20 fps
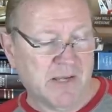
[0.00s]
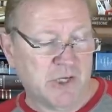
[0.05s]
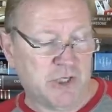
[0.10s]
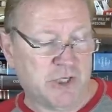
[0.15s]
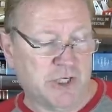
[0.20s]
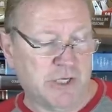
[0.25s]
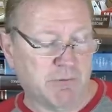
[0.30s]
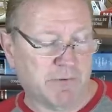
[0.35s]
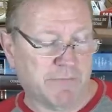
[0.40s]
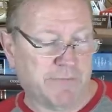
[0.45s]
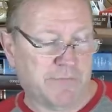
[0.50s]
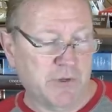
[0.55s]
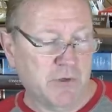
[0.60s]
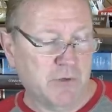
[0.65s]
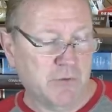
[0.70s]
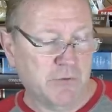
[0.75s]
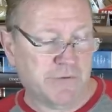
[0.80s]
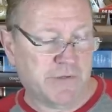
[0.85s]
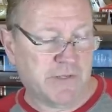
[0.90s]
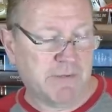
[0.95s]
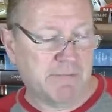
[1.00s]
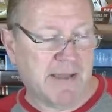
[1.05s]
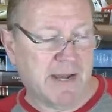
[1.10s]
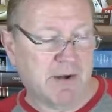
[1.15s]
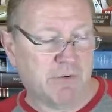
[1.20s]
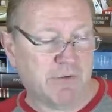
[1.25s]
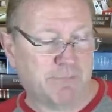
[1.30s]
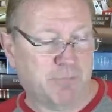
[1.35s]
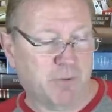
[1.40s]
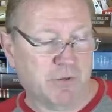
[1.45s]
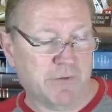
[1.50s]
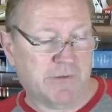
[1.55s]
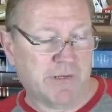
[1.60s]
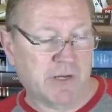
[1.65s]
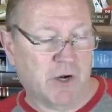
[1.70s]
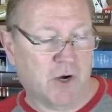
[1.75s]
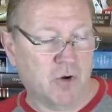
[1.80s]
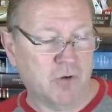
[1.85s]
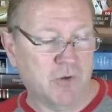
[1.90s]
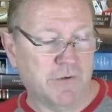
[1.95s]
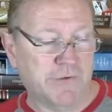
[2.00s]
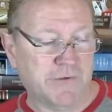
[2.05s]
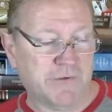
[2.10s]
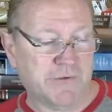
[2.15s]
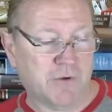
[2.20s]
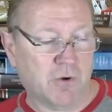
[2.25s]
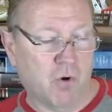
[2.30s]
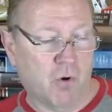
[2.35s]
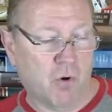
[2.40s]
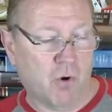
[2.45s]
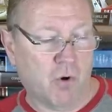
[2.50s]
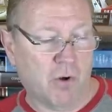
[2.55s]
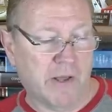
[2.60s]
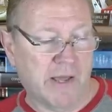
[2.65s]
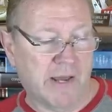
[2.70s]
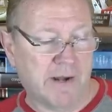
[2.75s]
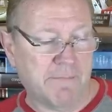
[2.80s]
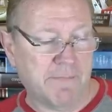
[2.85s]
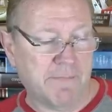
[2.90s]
She refused, and the matter was put to the owners as a whole at a